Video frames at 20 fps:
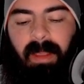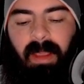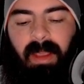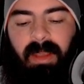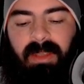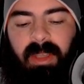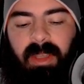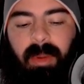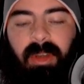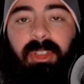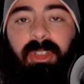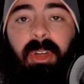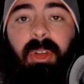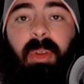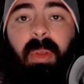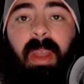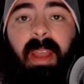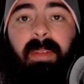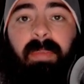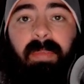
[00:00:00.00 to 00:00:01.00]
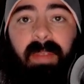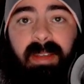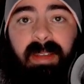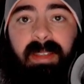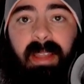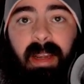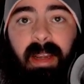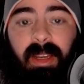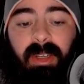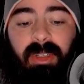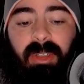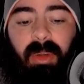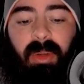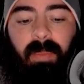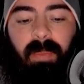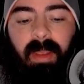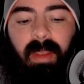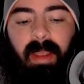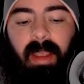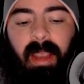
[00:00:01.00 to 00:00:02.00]
So I'm going to show you how to fix that issue.
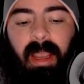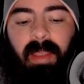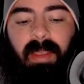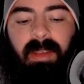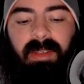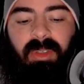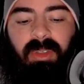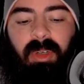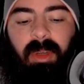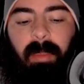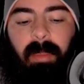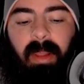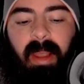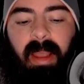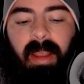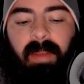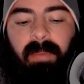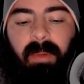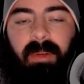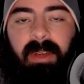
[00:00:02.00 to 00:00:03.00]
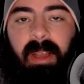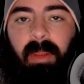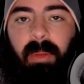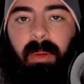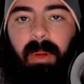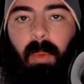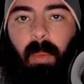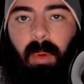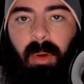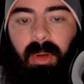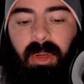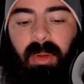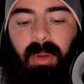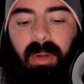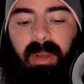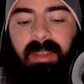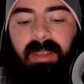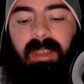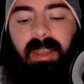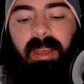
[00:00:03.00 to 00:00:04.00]
And this should apply for downloading work
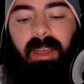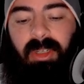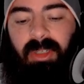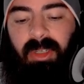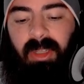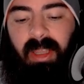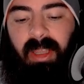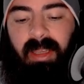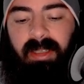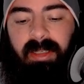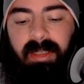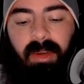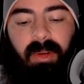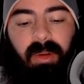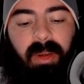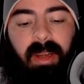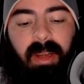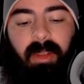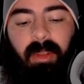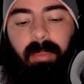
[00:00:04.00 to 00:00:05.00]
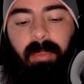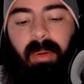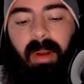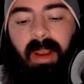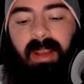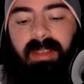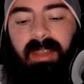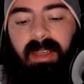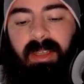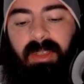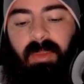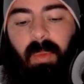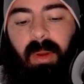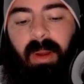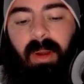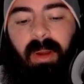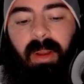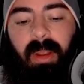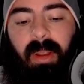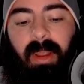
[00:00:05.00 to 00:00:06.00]
units, initializing, or any other process
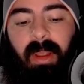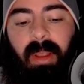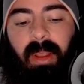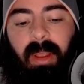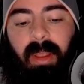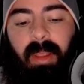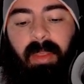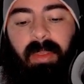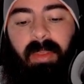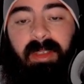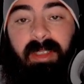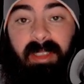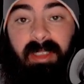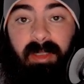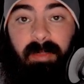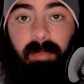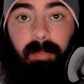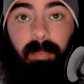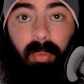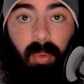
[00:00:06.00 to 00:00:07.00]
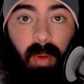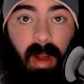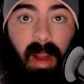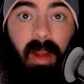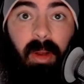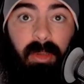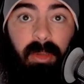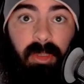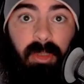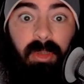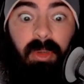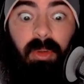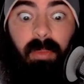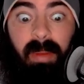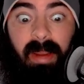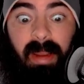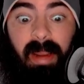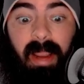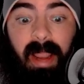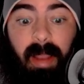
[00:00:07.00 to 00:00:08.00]
where this is prior to you
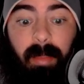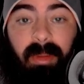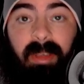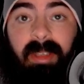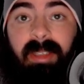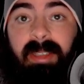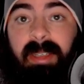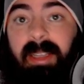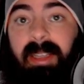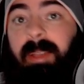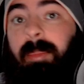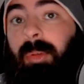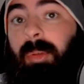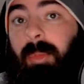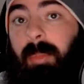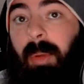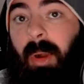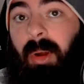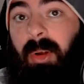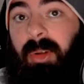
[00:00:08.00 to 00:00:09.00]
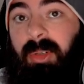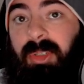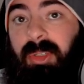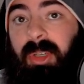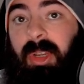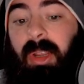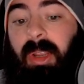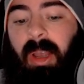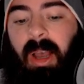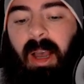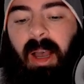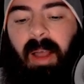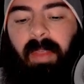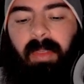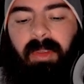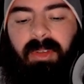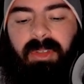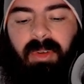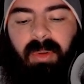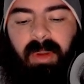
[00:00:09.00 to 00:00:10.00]
being able to see the blue bars on
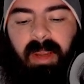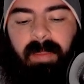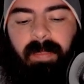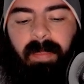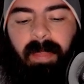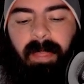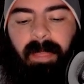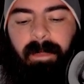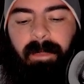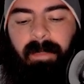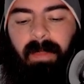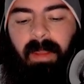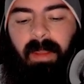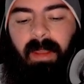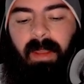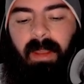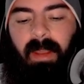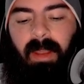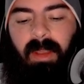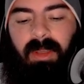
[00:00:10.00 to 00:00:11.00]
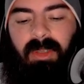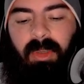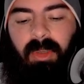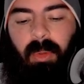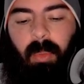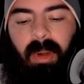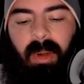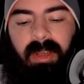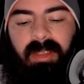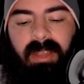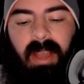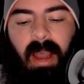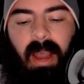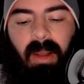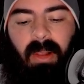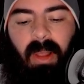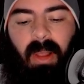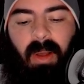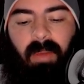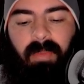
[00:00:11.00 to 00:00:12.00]
the screen. So you want to
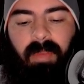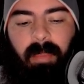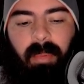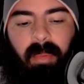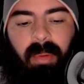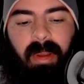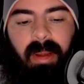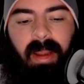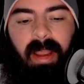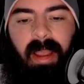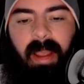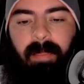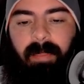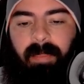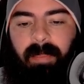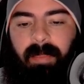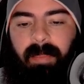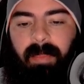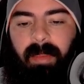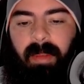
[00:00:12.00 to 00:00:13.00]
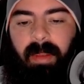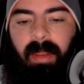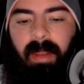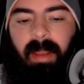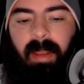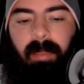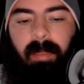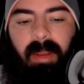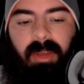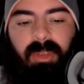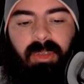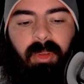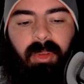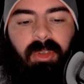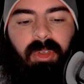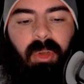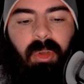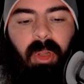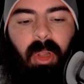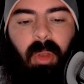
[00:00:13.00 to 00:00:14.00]
toggle off the Boid app. Make sure
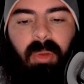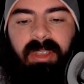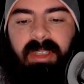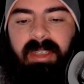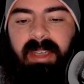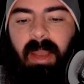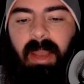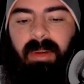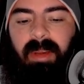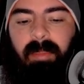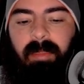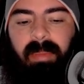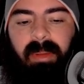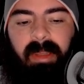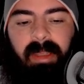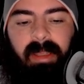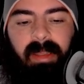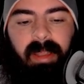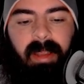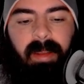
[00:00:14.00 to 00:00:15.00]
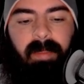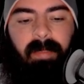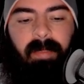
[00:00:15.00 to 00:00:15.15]
that you close it down completely.